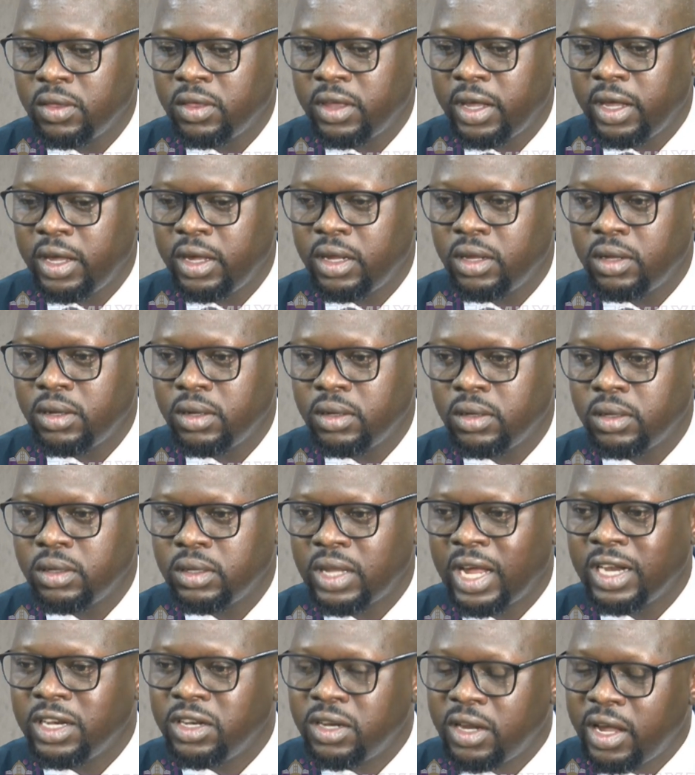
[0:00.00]

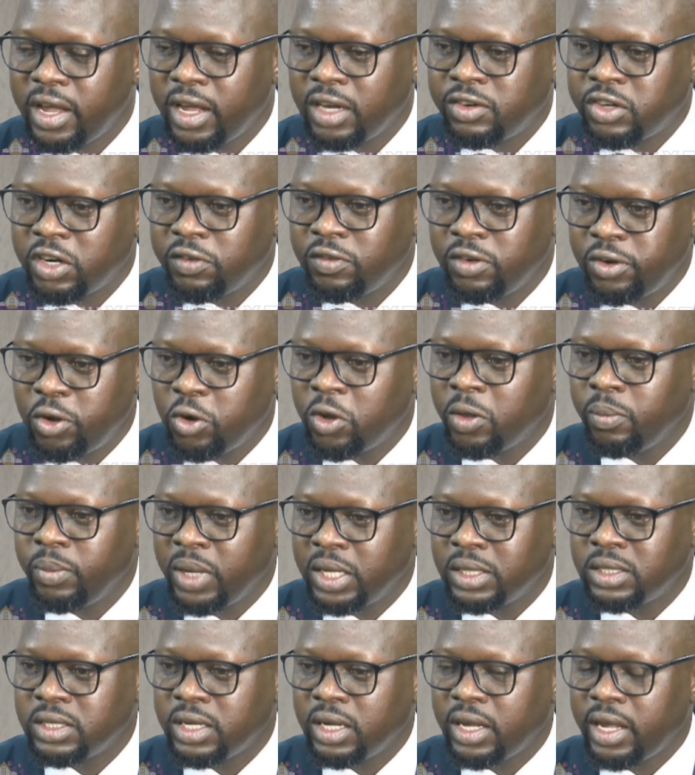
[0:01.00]
a travel
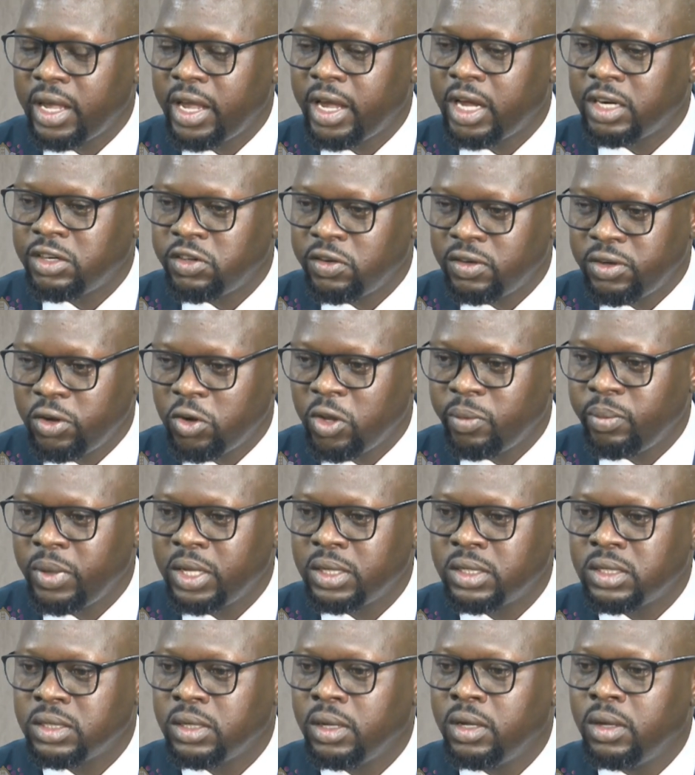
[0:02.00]

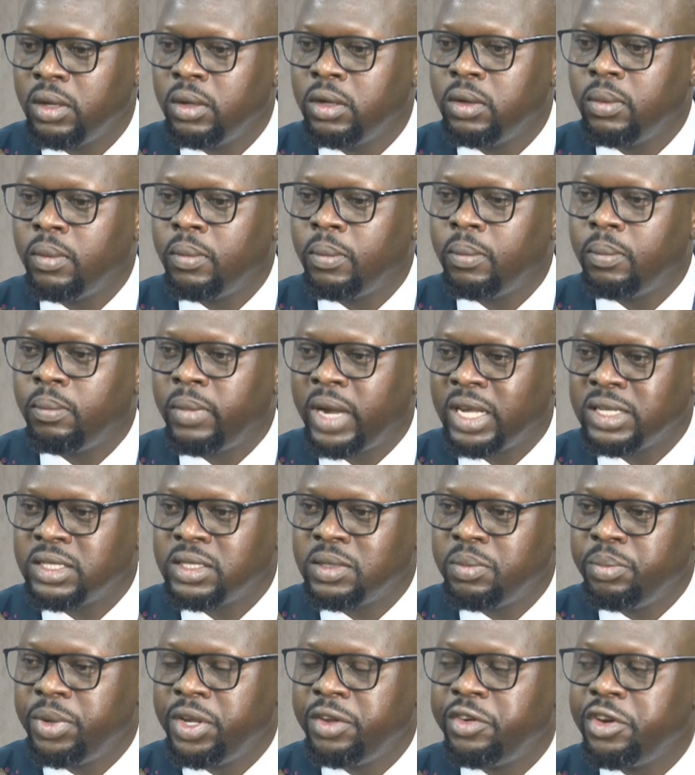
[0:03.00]
document
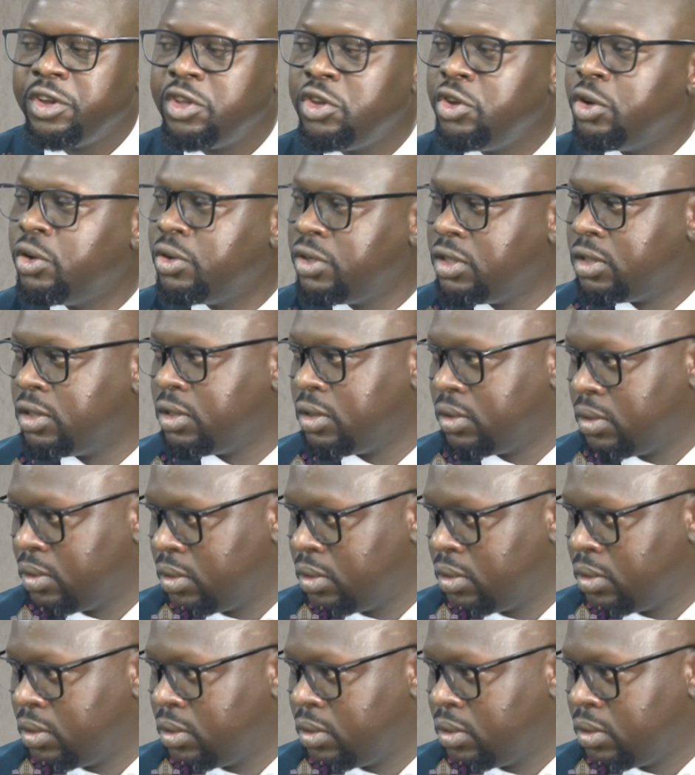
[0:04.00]
must be renewed,